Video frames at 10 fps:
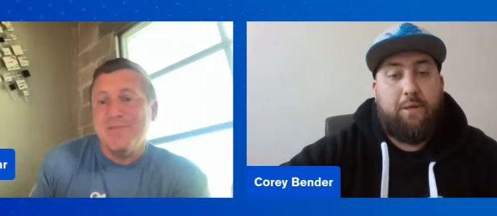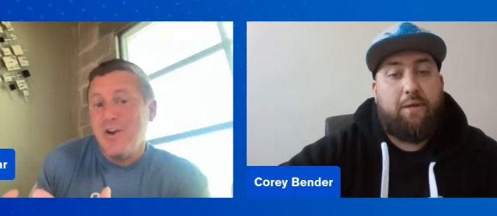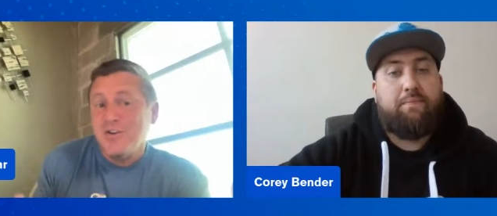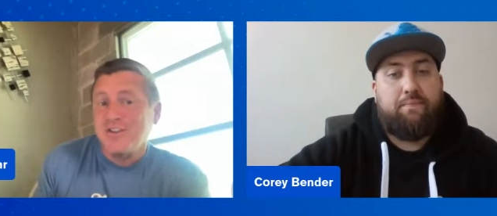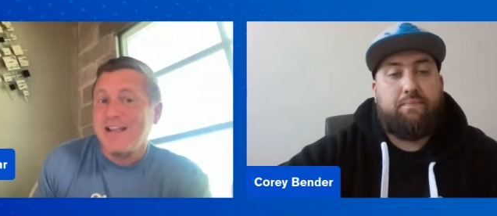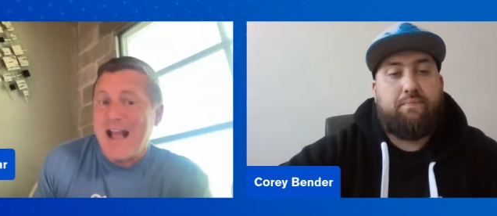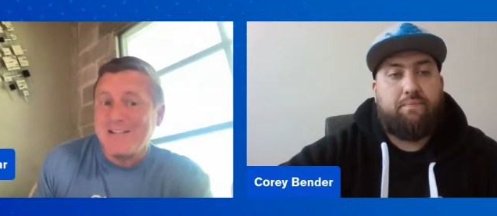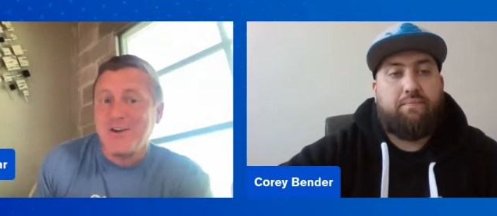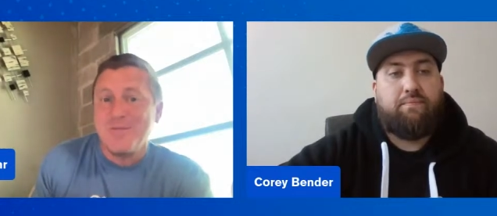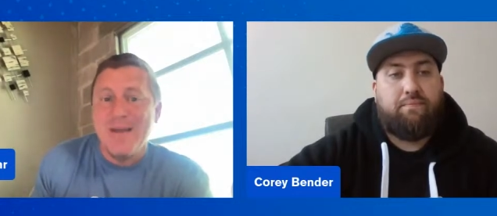Speaker 1: Yeah. Those are the guys
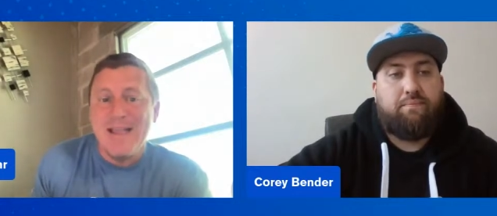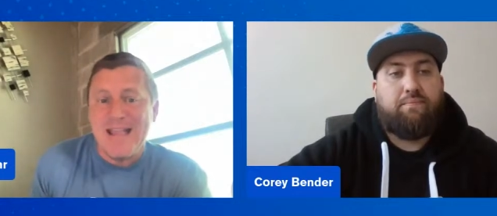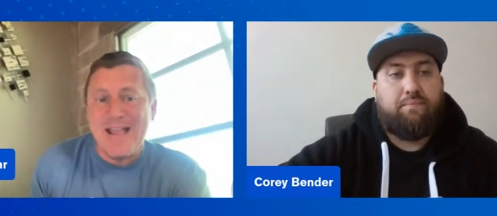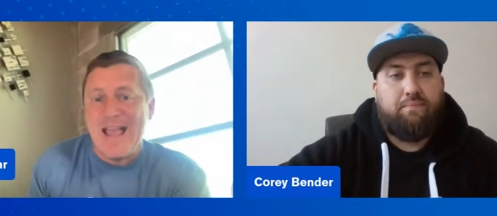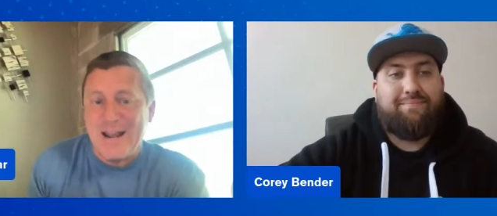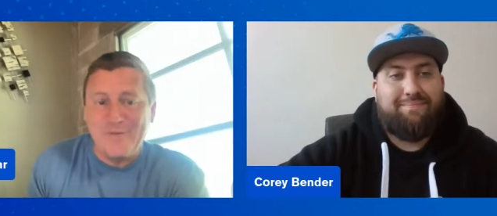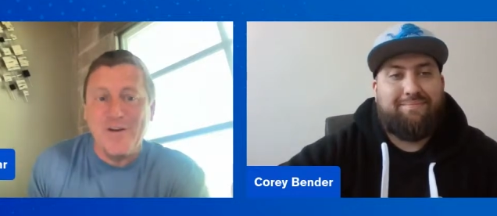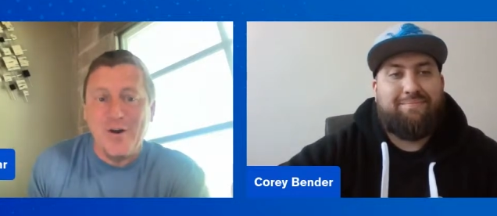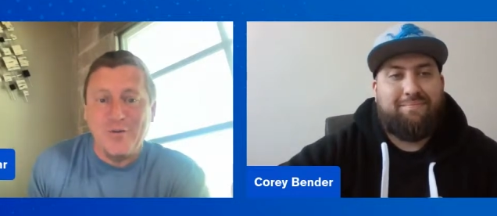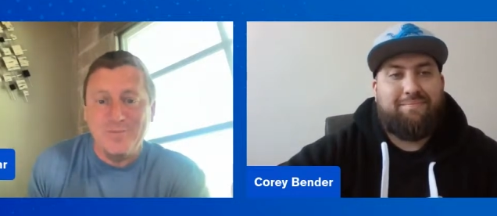that are making
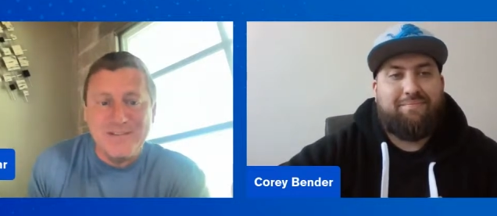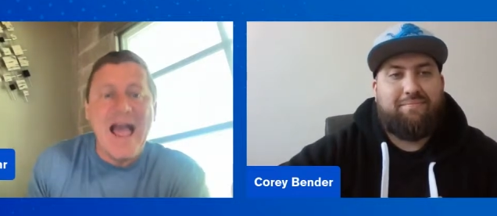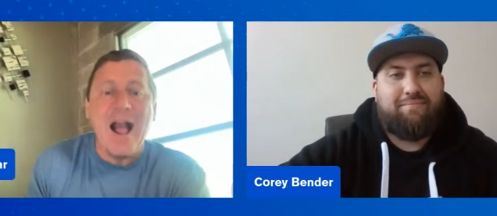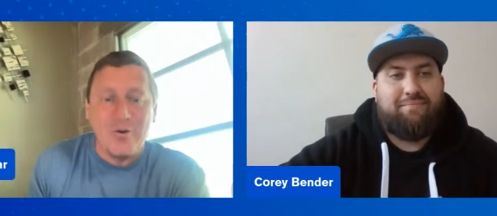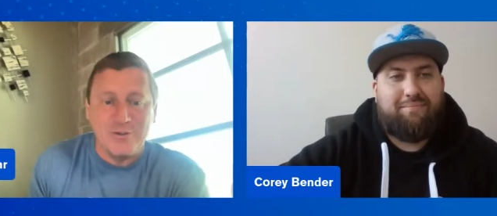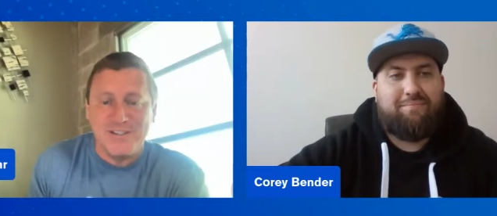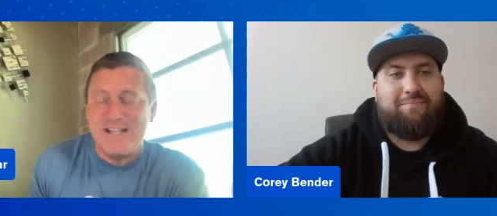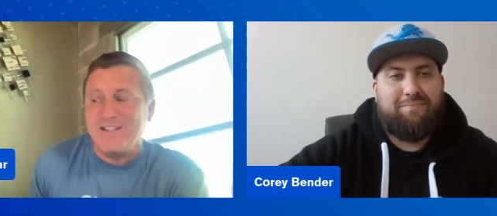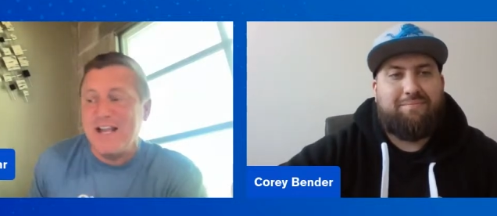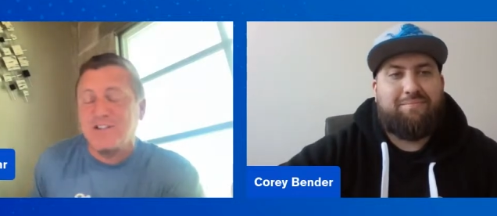NFL tackles
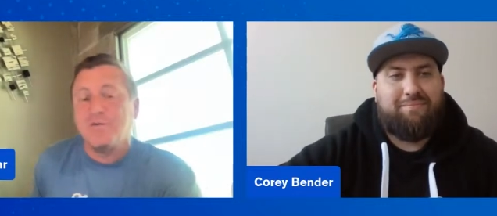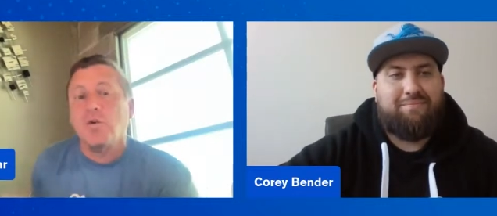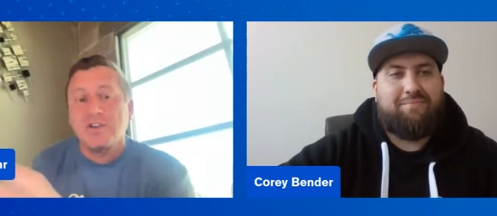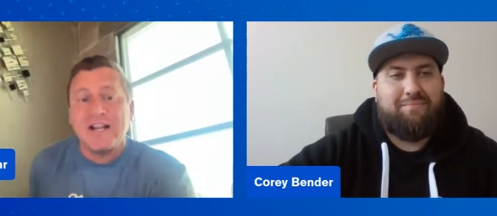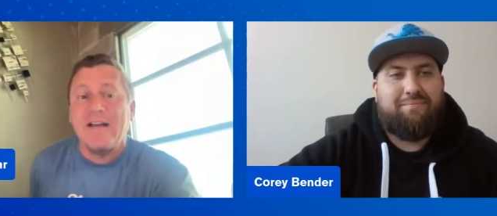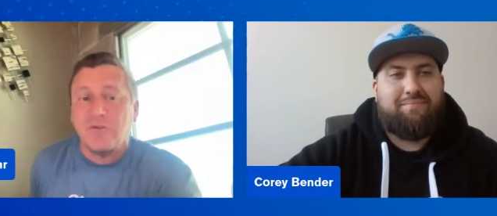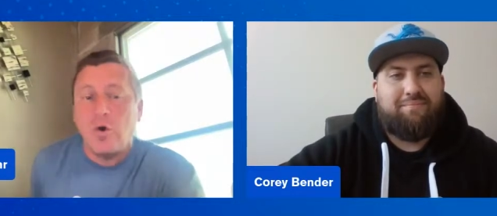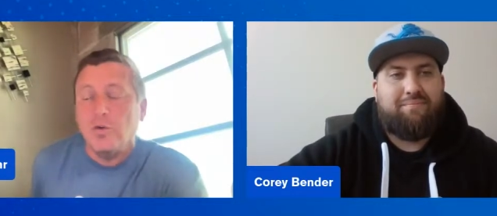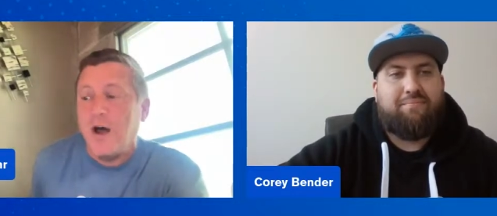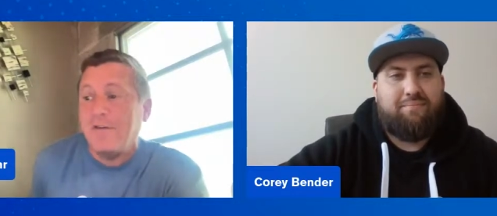these days. So Florida's going to have to
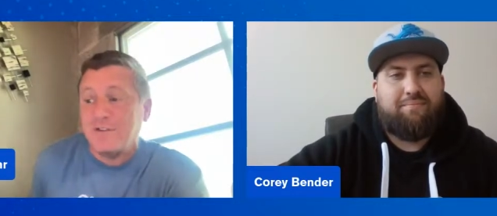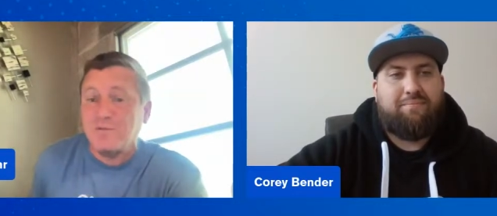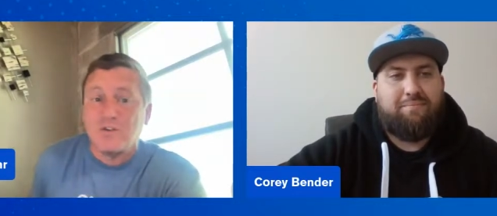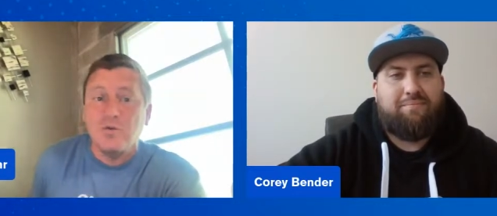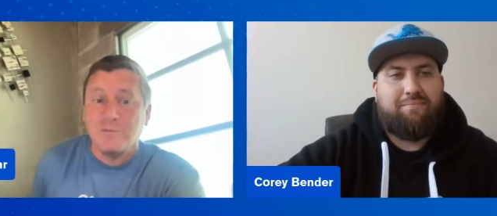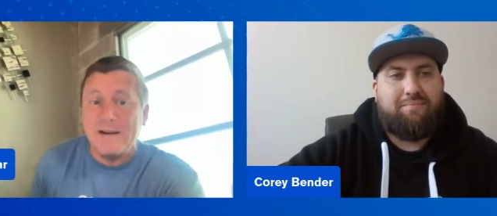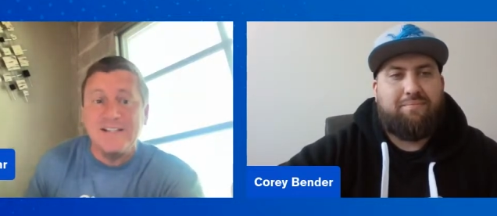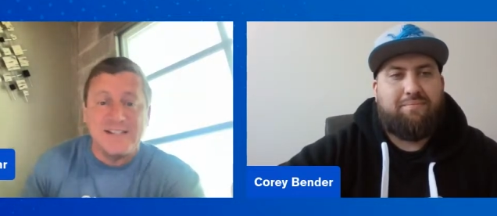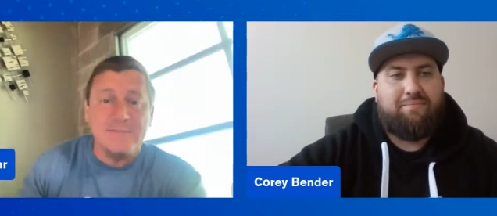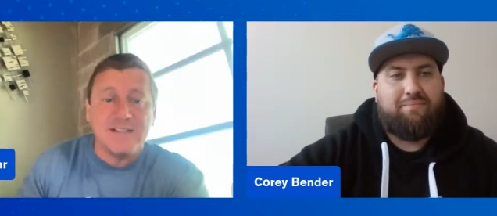hold off some schools, but he
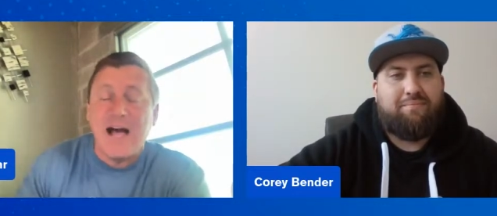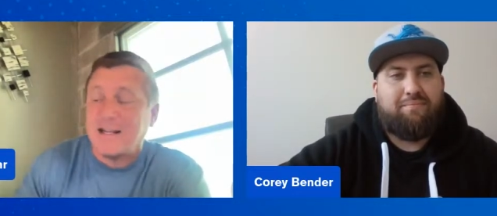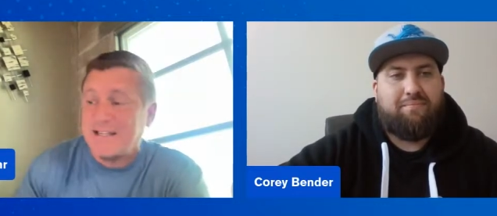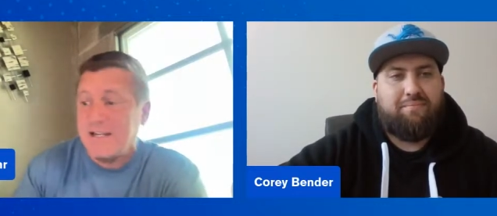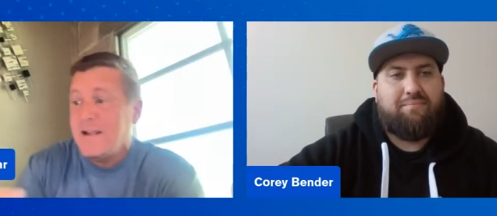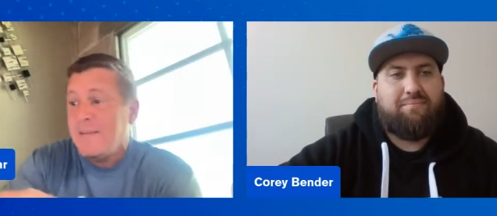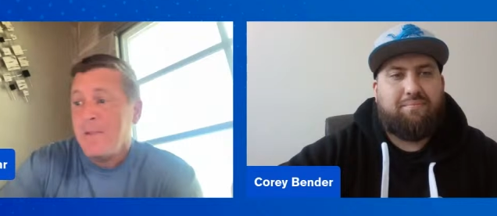seems locked in